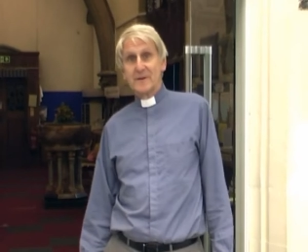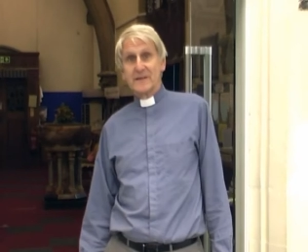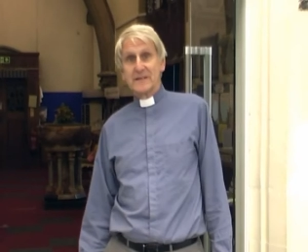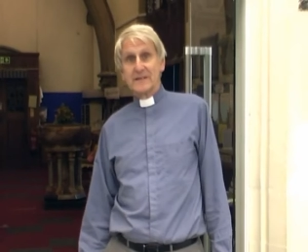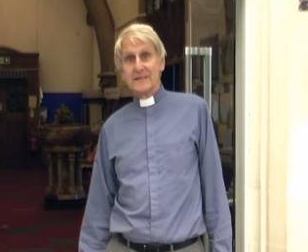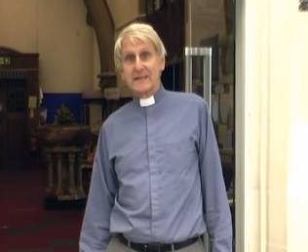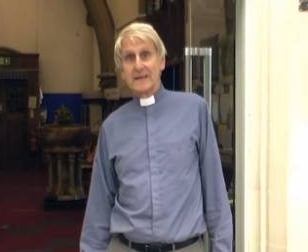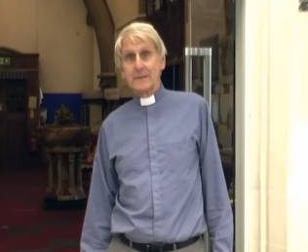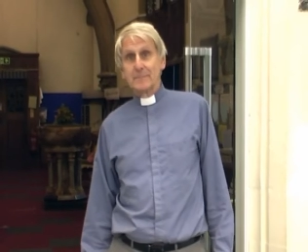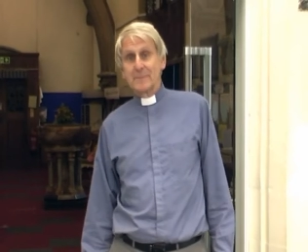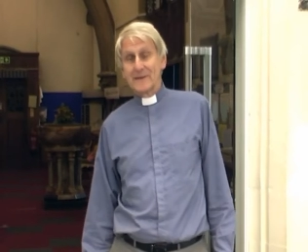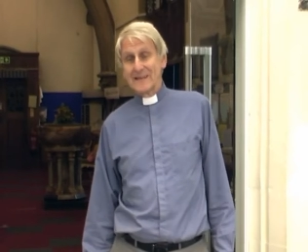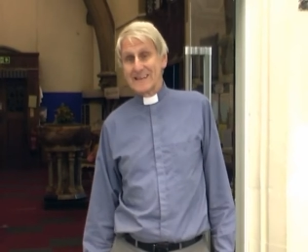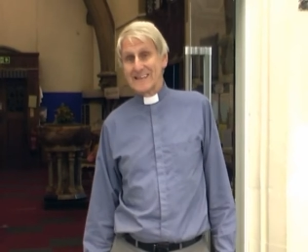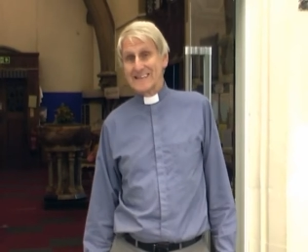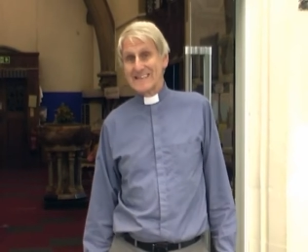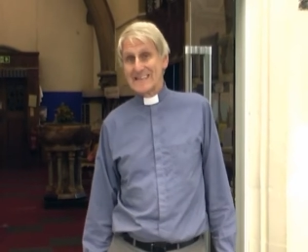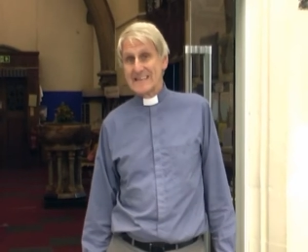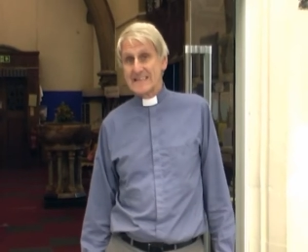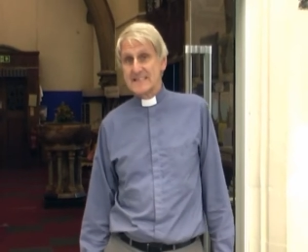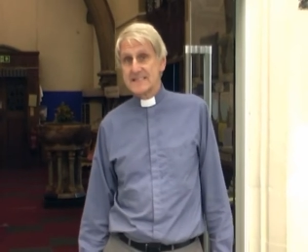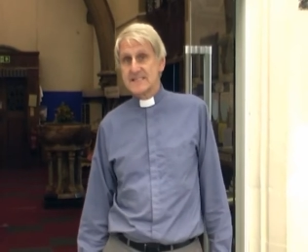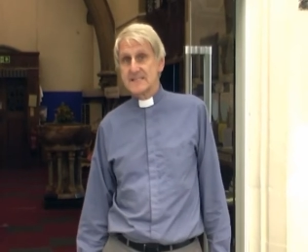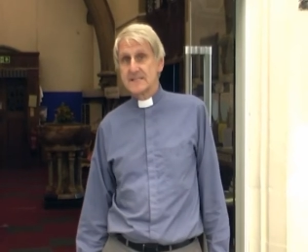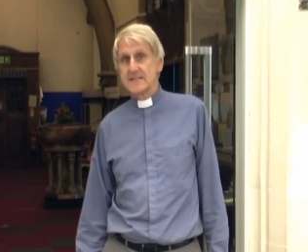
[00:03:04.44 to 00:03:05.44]
building, but it
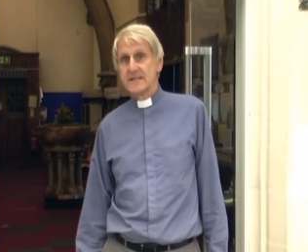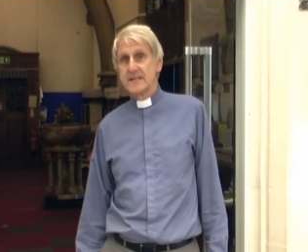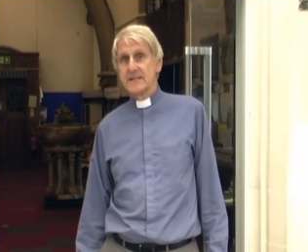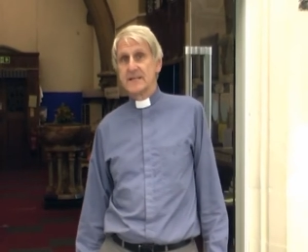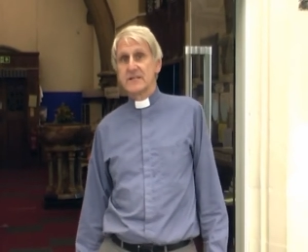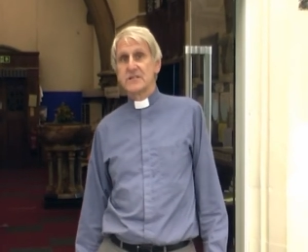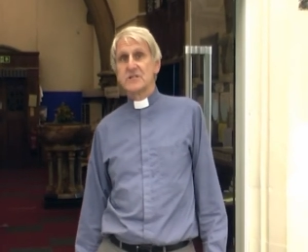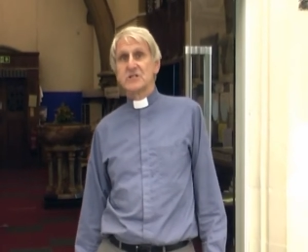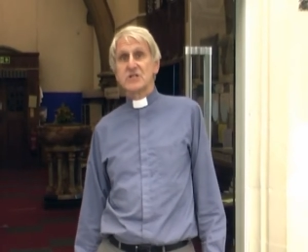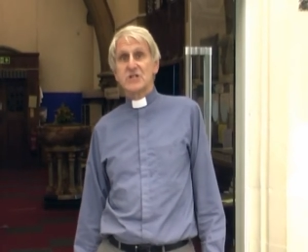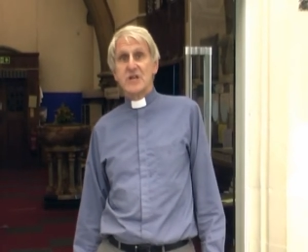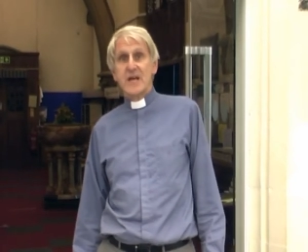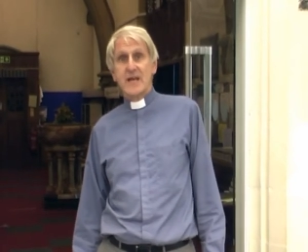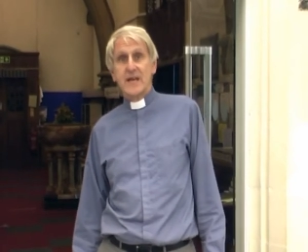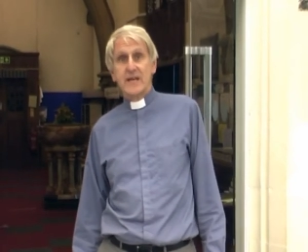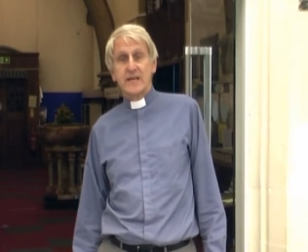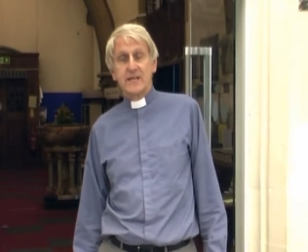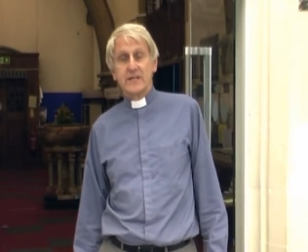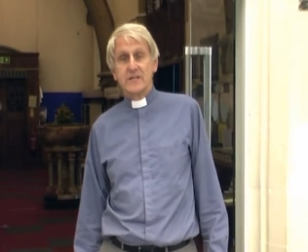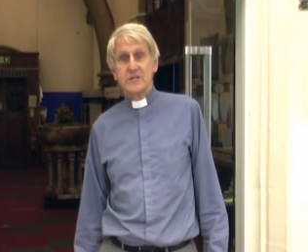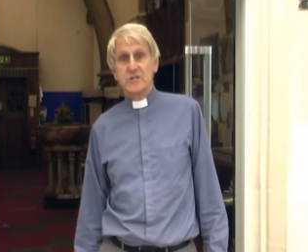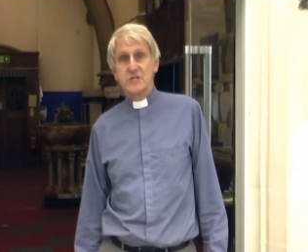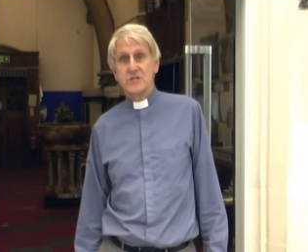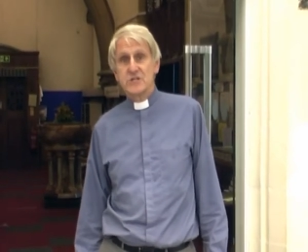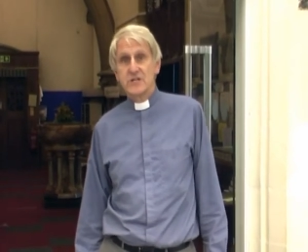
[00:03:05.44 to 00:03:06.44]
does need
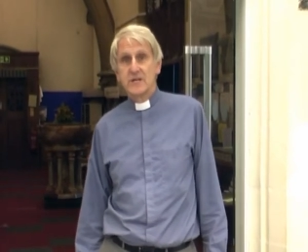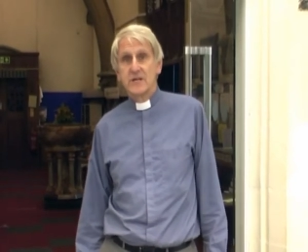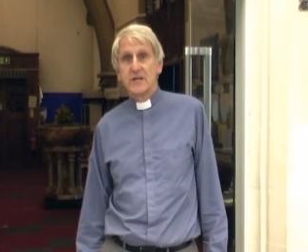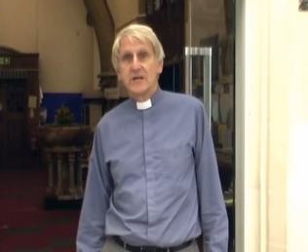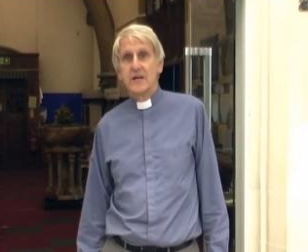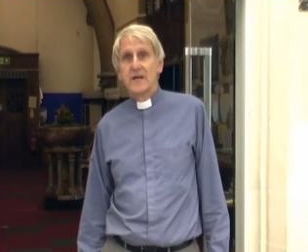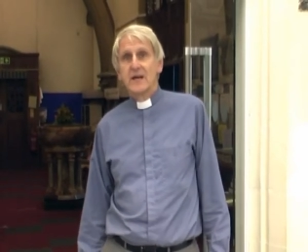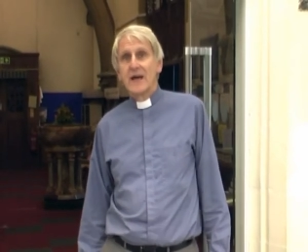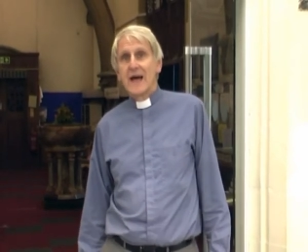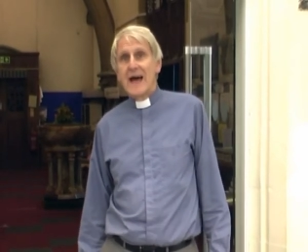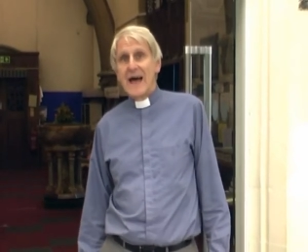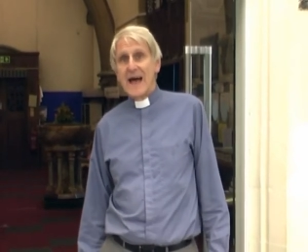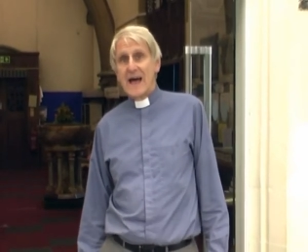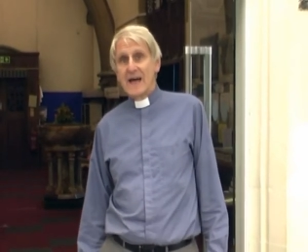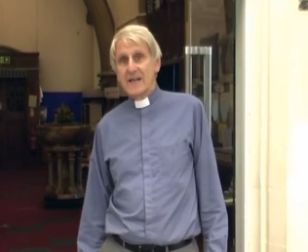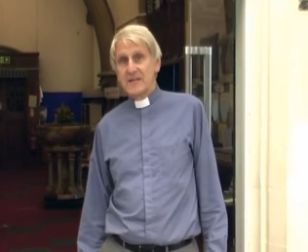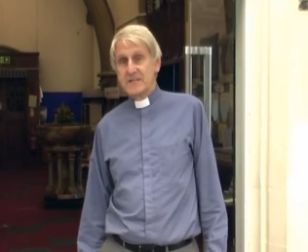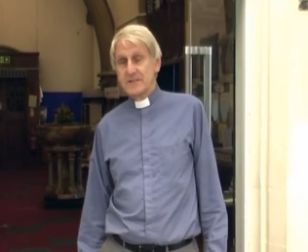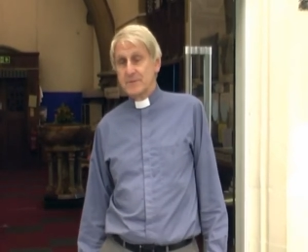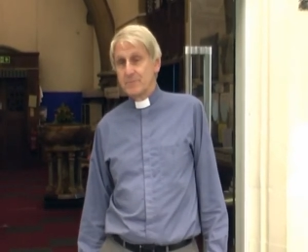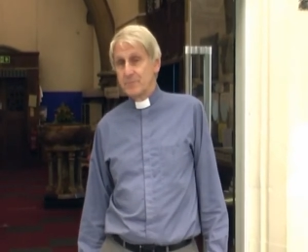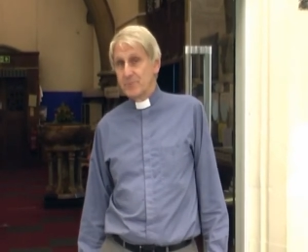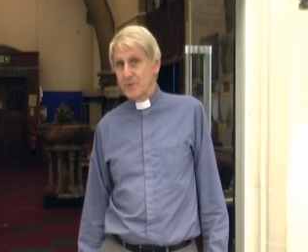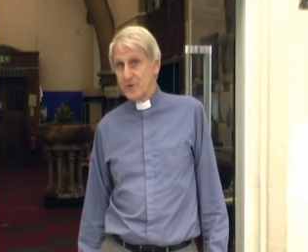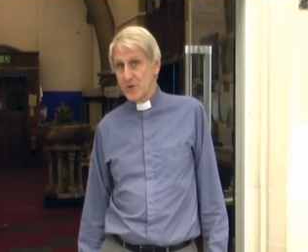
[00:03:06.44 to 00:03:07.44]
change and
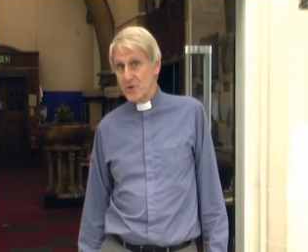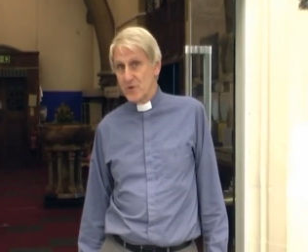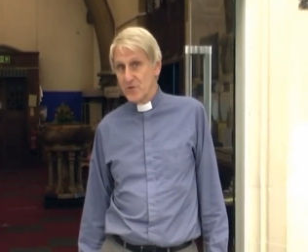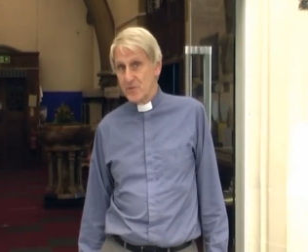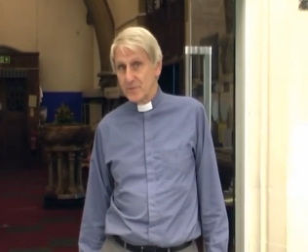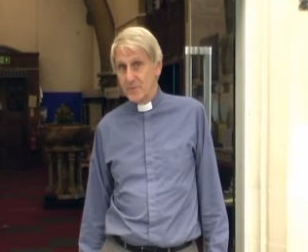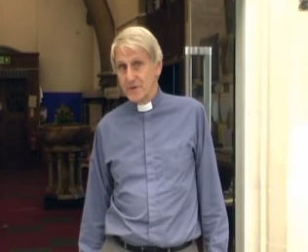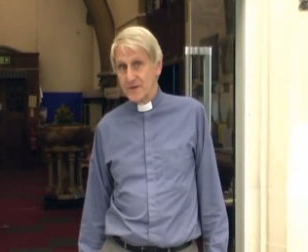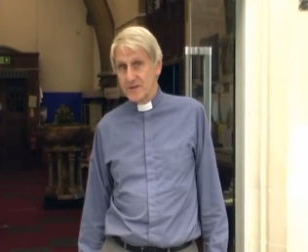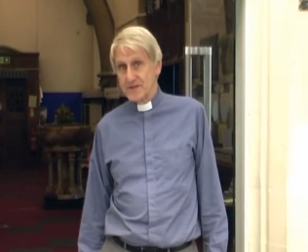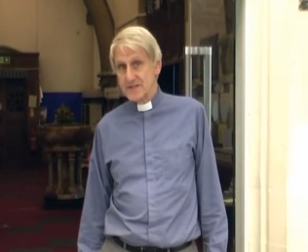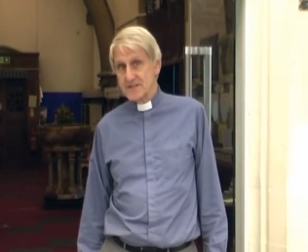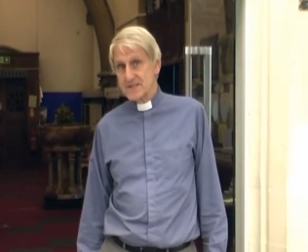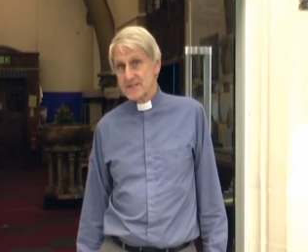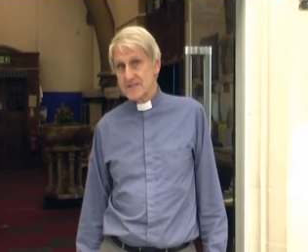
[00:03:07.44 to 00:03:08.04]
improvement.